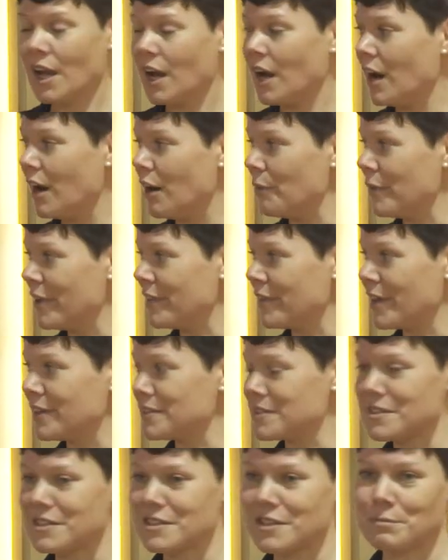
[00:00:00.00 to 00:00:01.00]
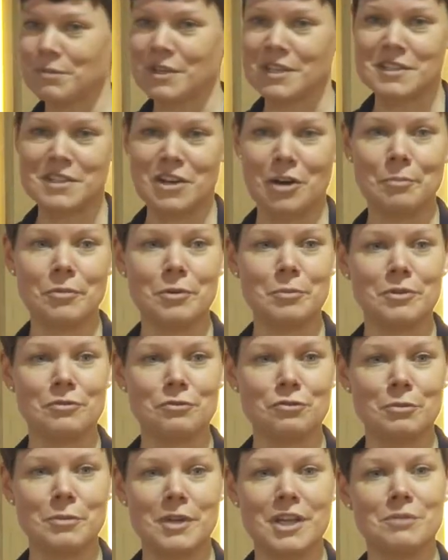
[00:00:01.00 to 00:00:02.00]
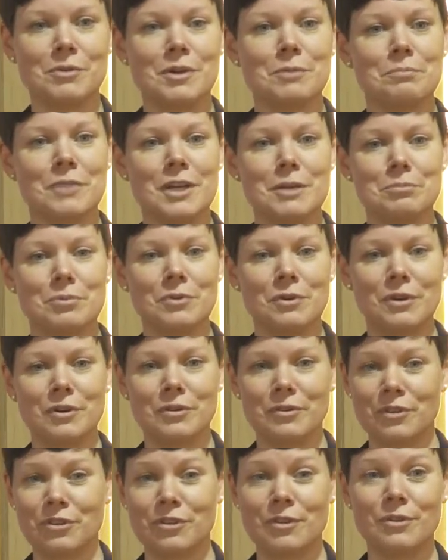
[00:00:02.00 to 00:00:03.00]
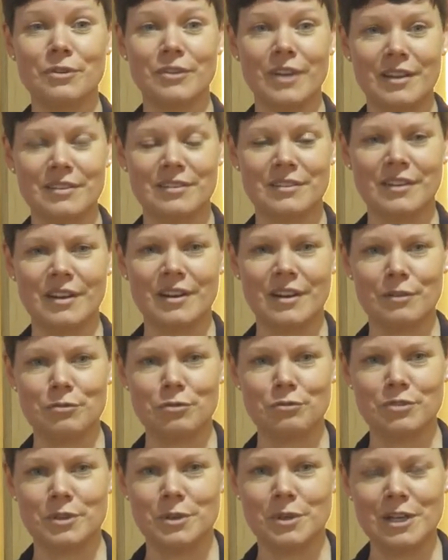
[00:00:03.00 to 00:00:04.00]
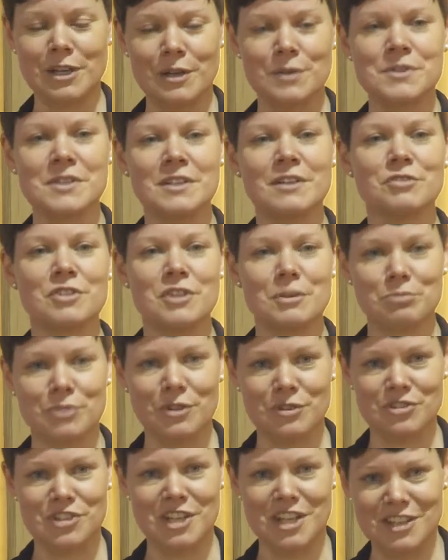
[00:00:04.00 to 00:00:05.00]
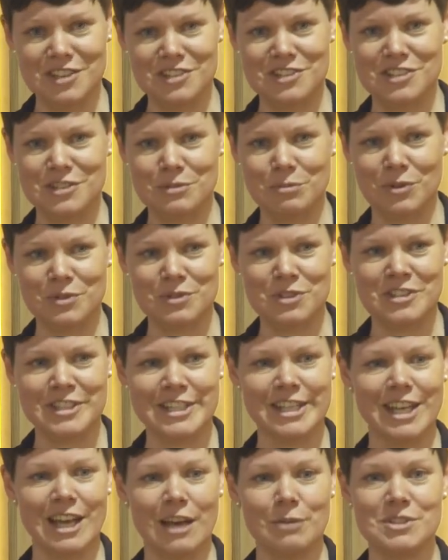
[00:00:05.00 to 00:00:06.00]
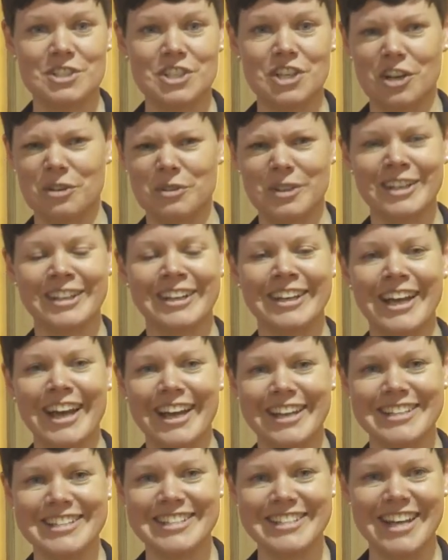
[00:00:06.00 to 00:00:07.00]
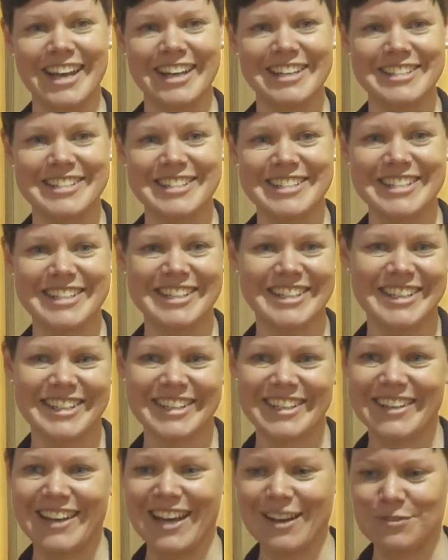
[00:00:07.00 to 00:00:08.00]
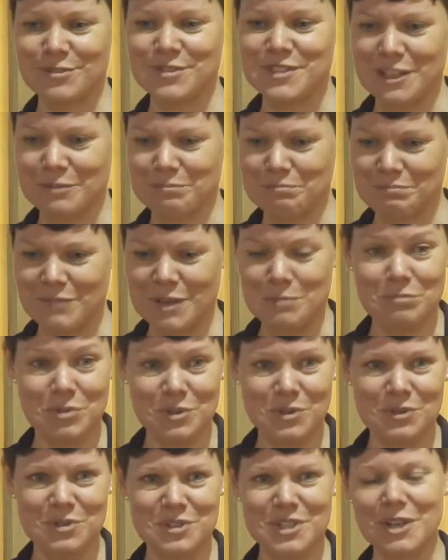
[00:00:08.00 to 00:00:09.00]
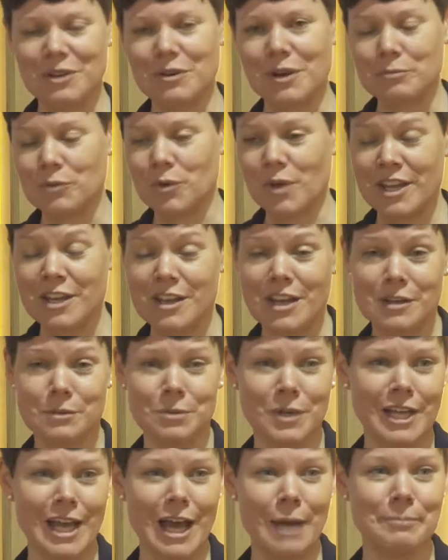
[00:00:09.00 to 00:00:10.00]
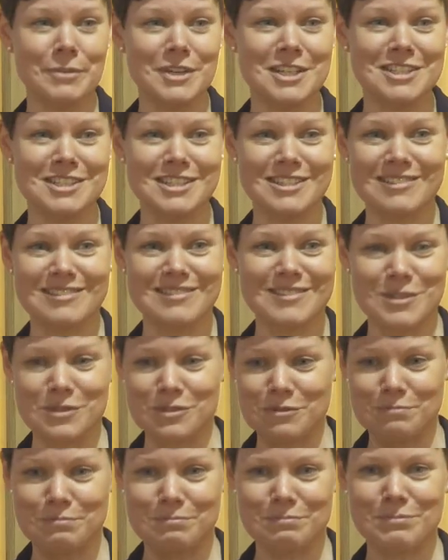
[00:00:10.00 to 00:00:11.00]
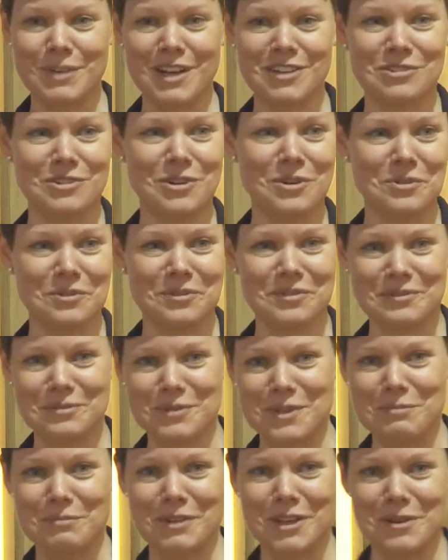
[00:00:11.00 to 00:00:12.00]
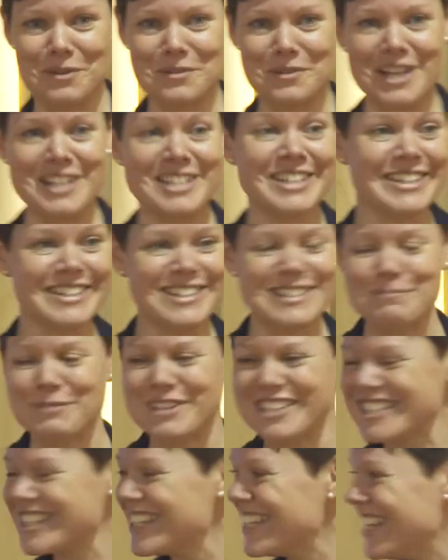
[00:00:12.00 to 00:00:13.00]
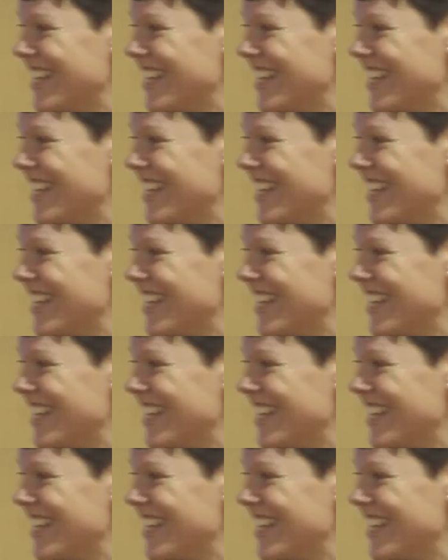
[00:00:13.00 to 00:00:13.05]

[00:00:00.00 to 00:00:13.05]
And that's the biggest compliment for me, when people are enthusiastic enough and feel close enough to the project to want to see how it's going and have some input. I'm equally happy to sort of bash on with my own ideas. But